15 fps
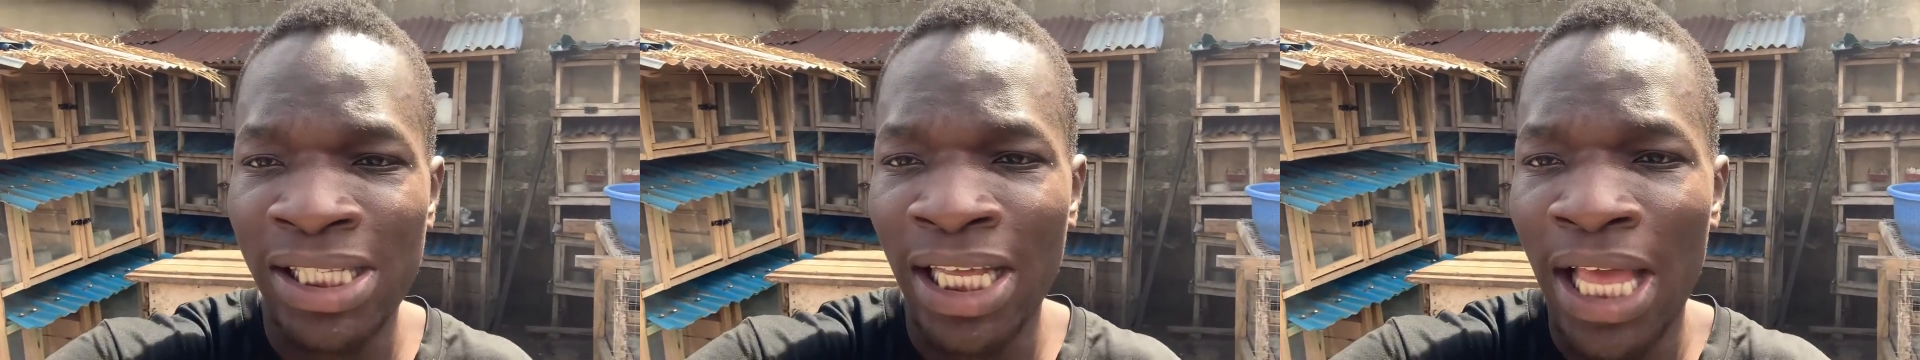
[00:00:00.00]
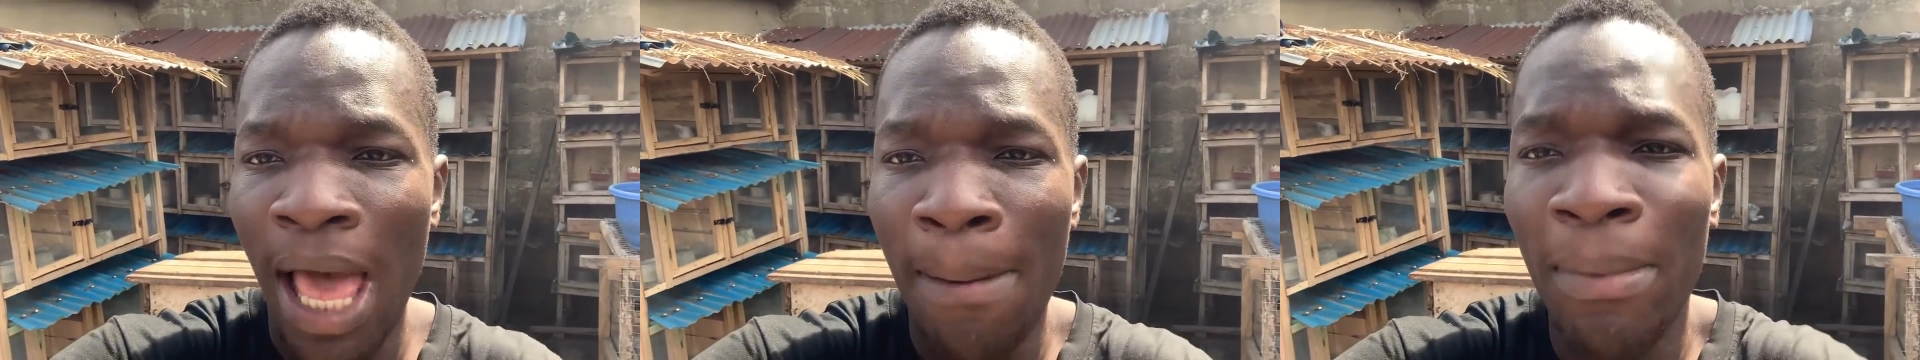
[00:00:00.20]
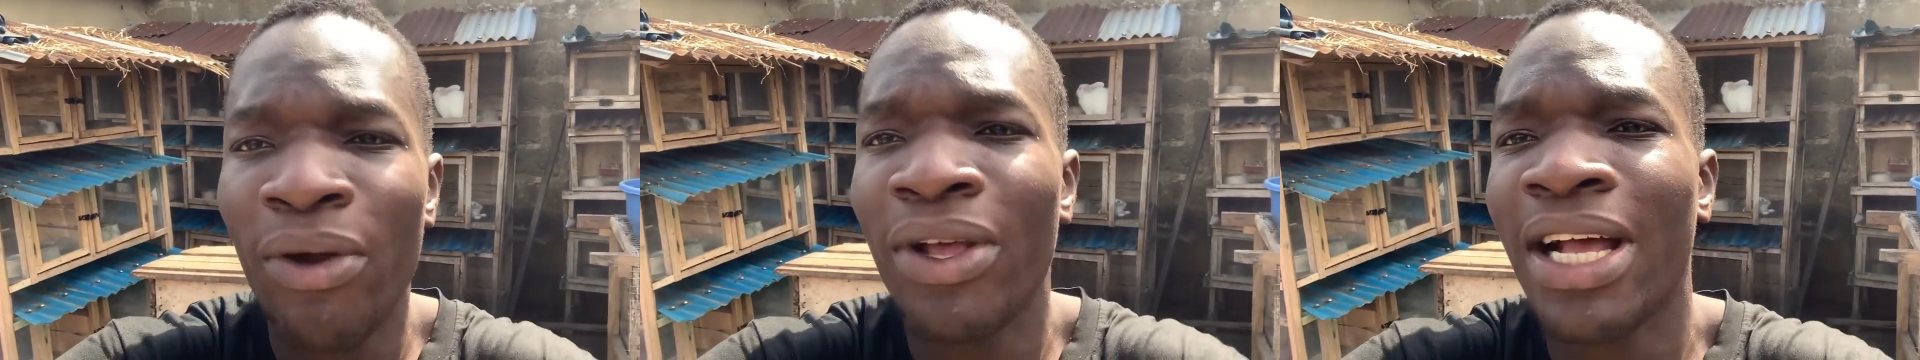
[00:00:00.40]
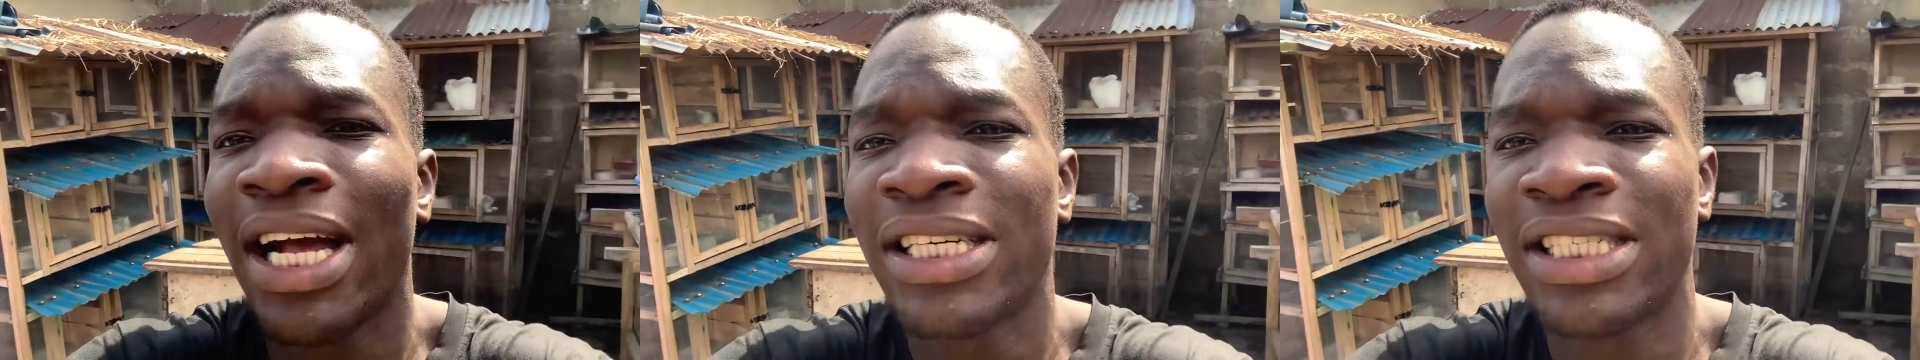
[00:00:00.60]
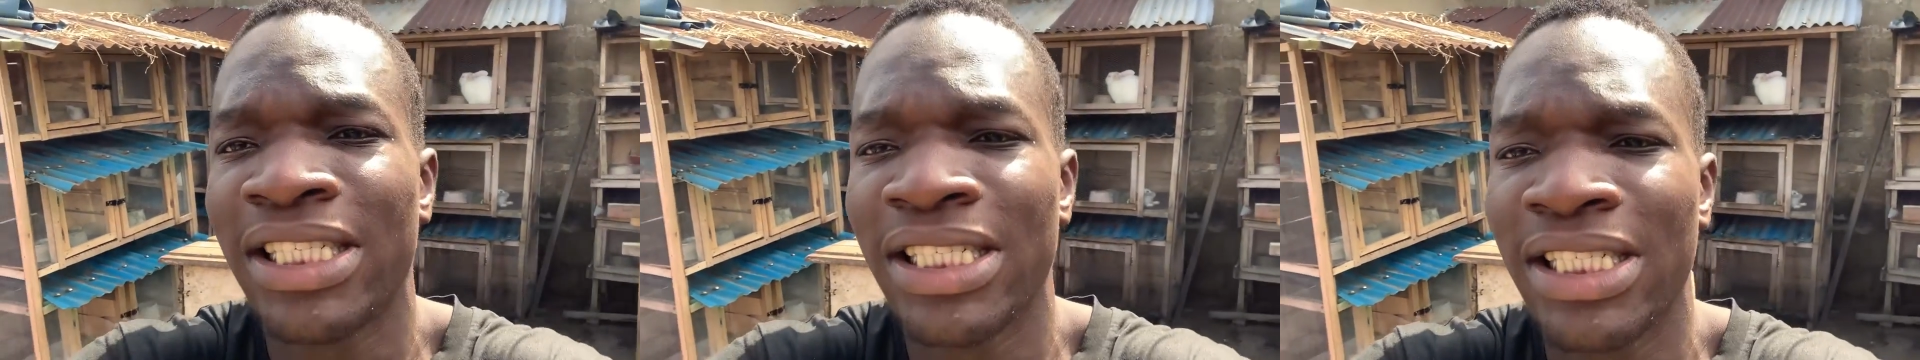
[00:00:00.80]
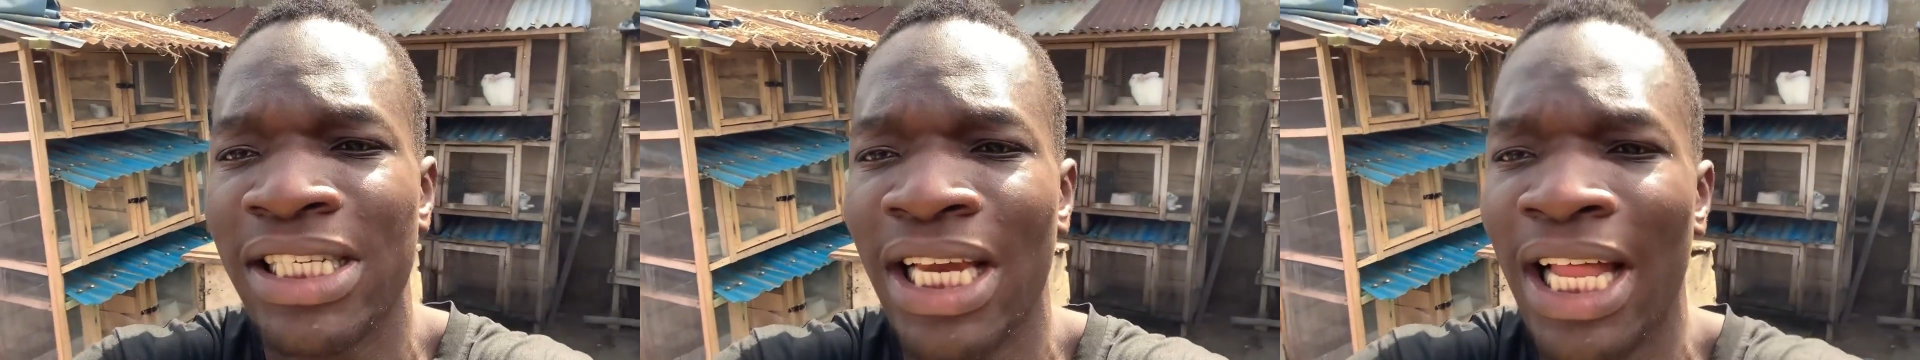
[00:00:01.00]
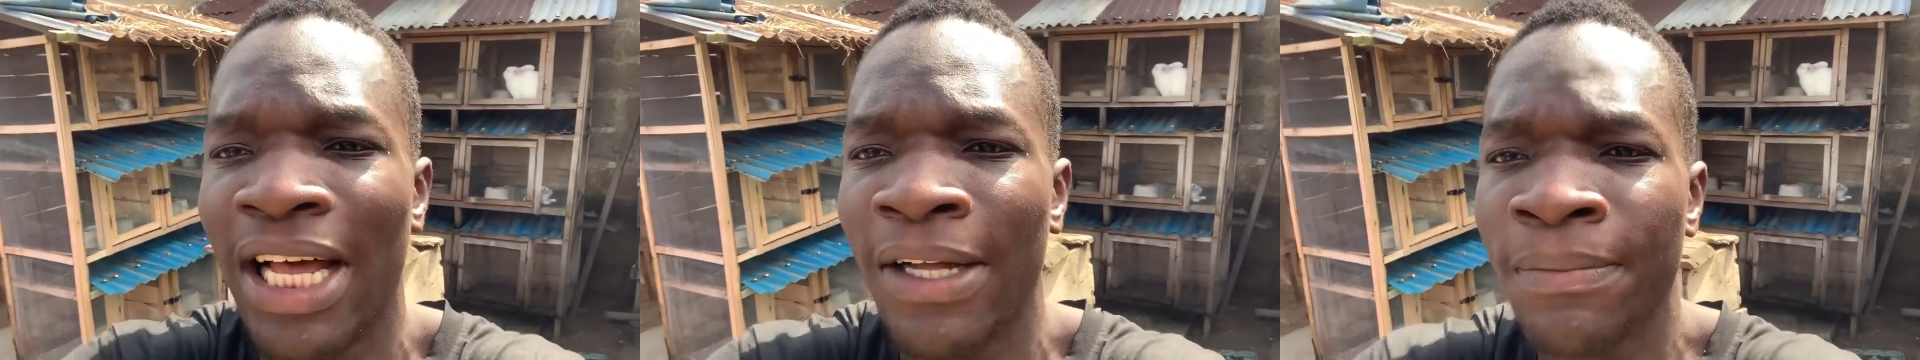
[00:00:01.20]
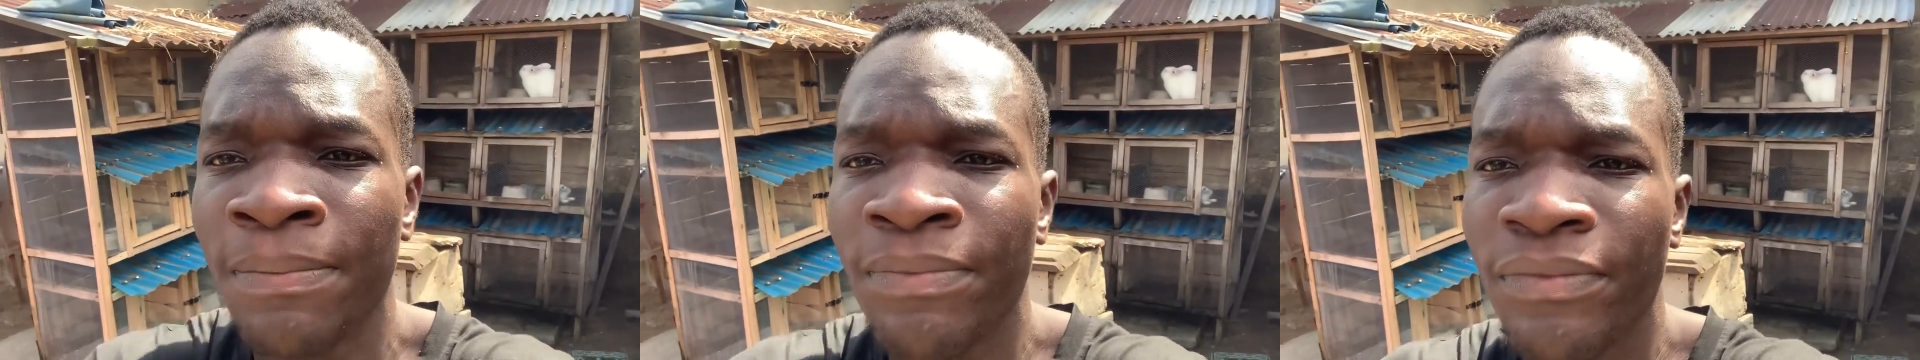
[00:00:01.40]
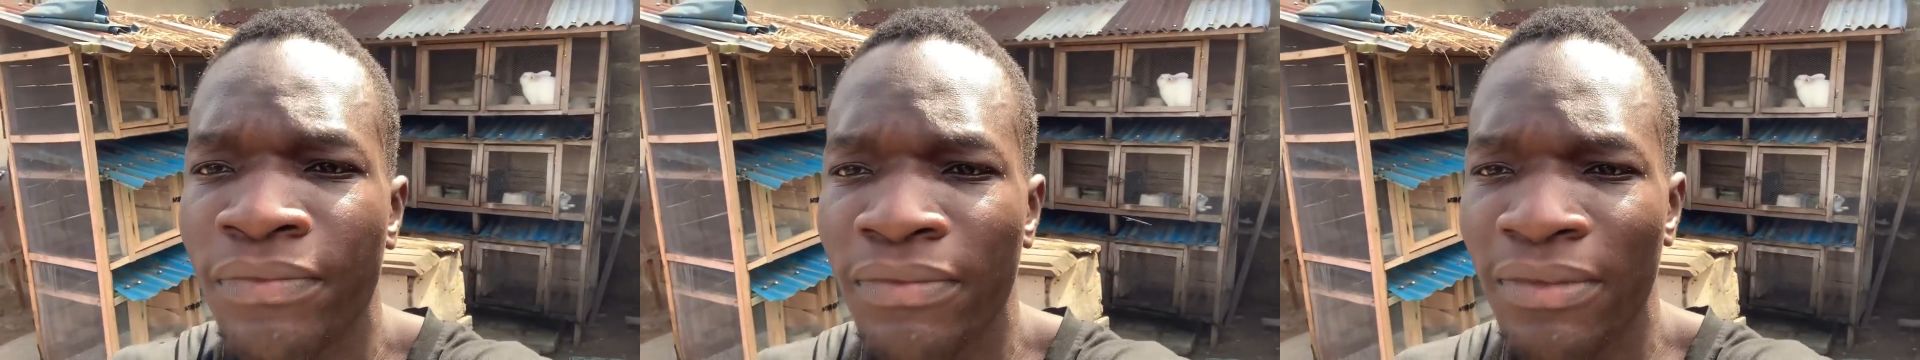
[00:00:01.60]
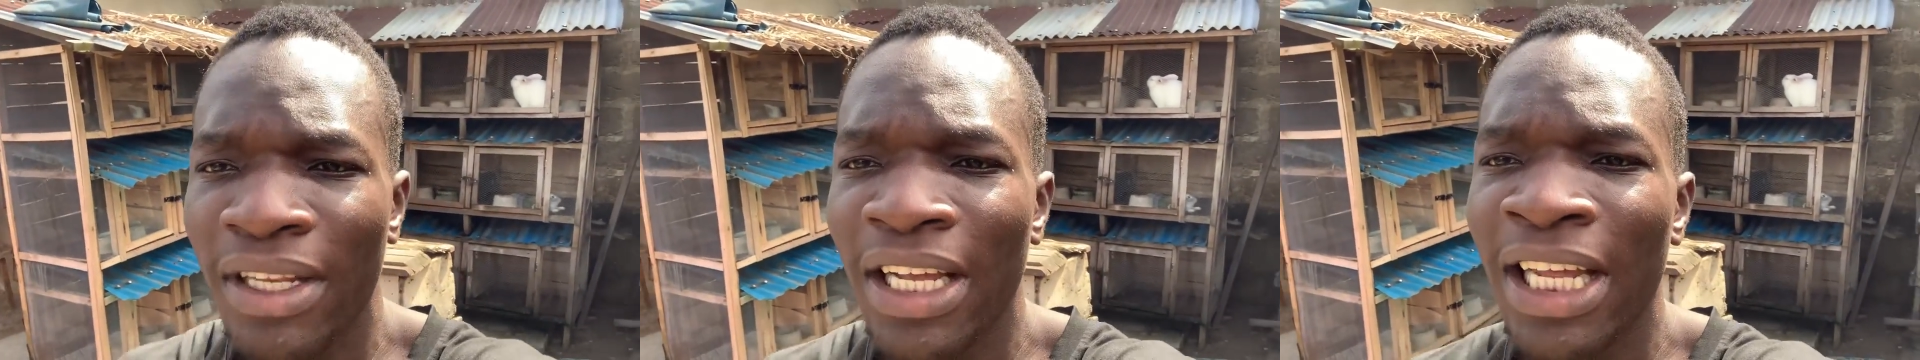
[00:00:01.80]
the American chinchilla.
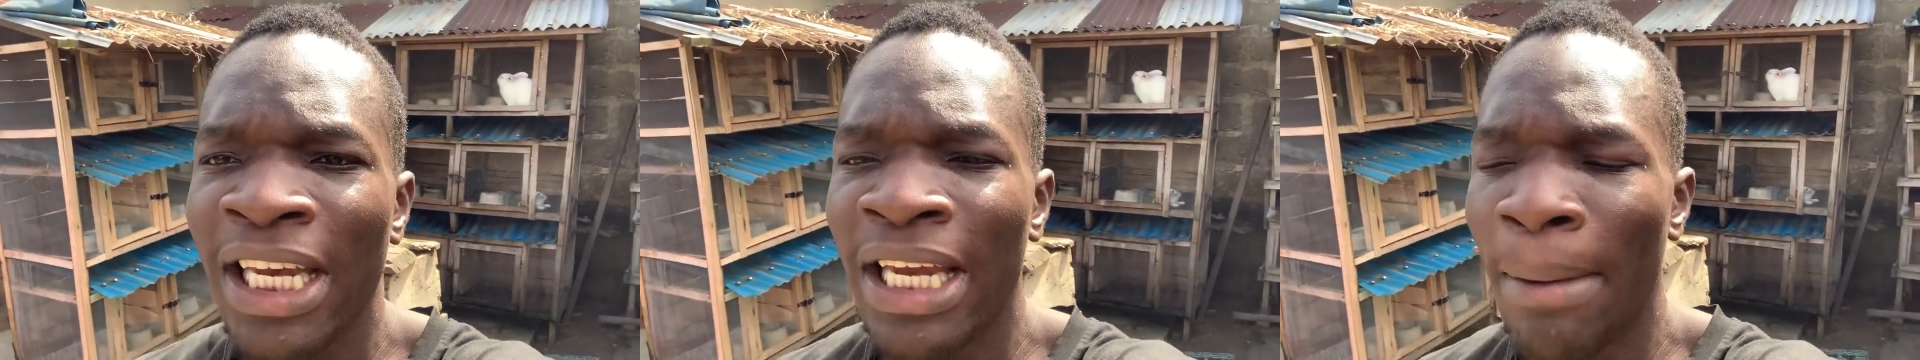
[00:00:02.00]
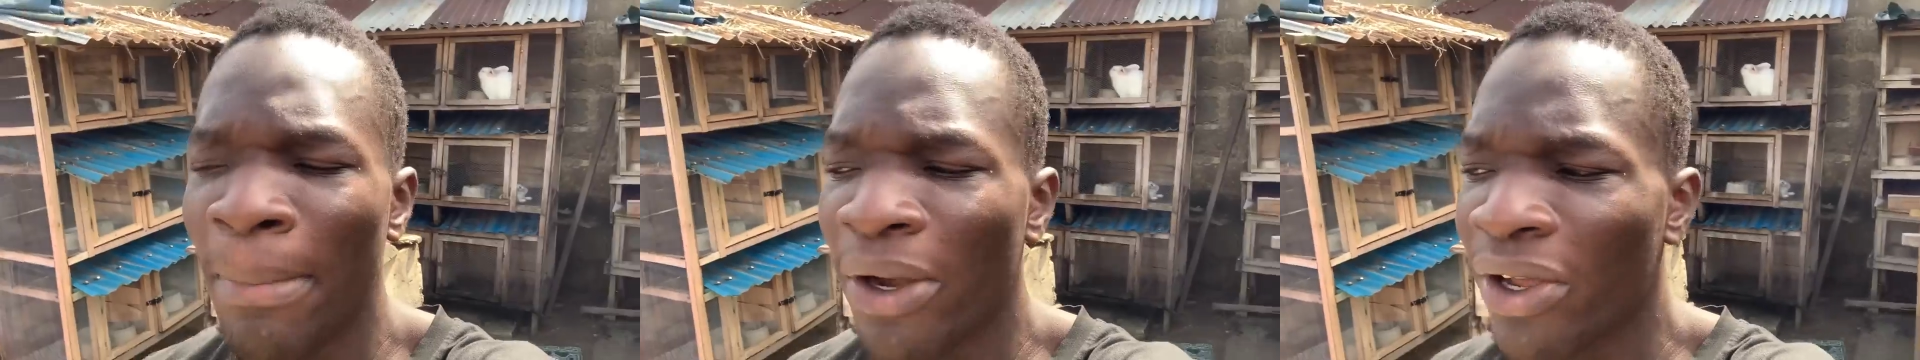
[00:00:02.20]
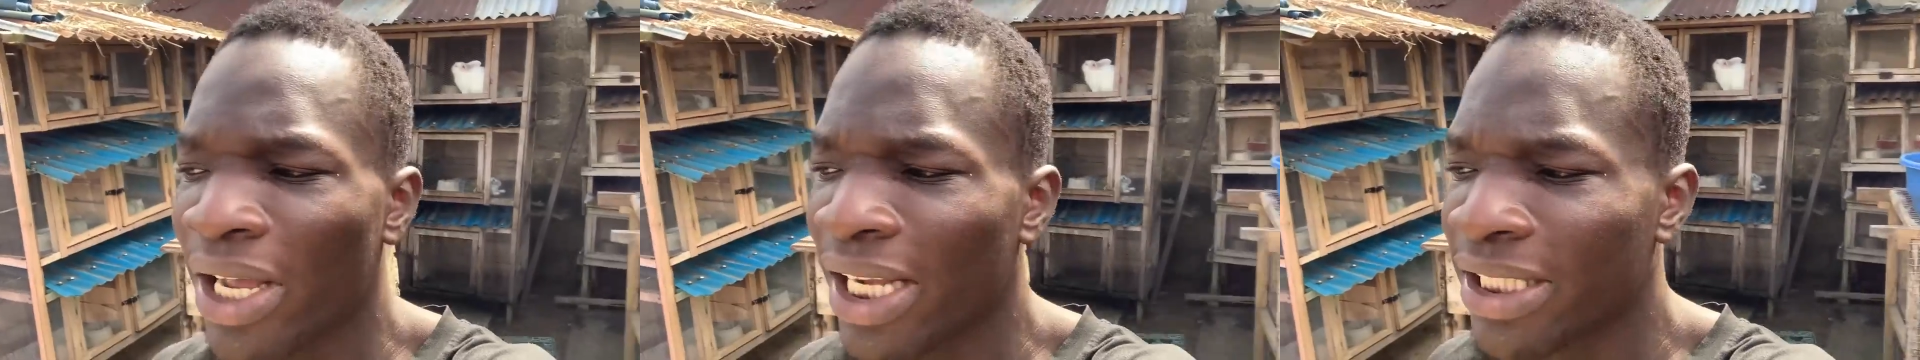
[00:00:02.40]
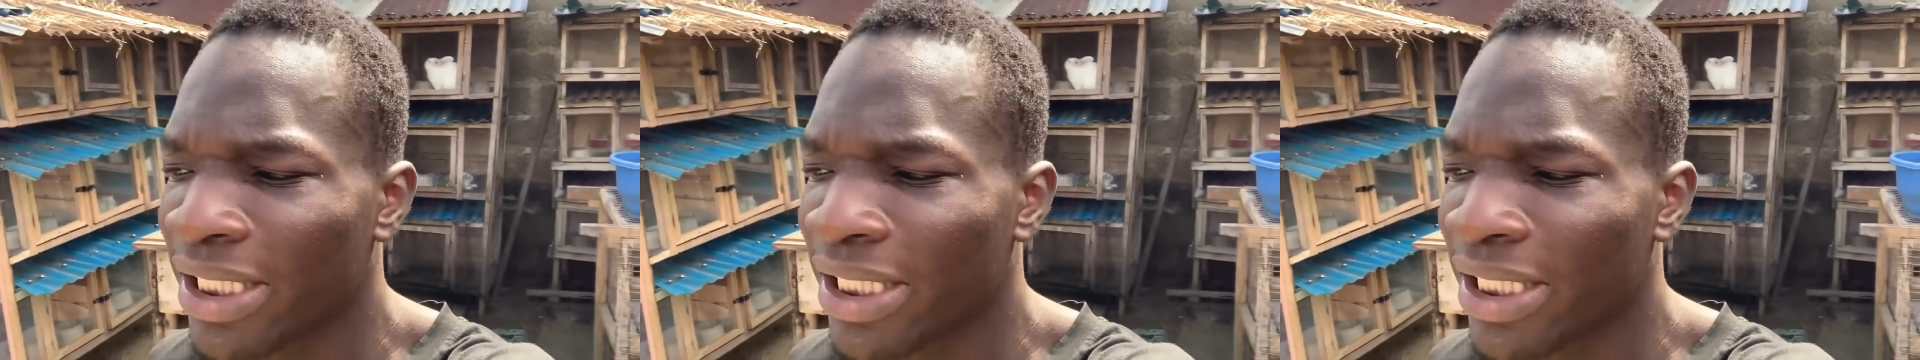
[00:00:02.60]
The American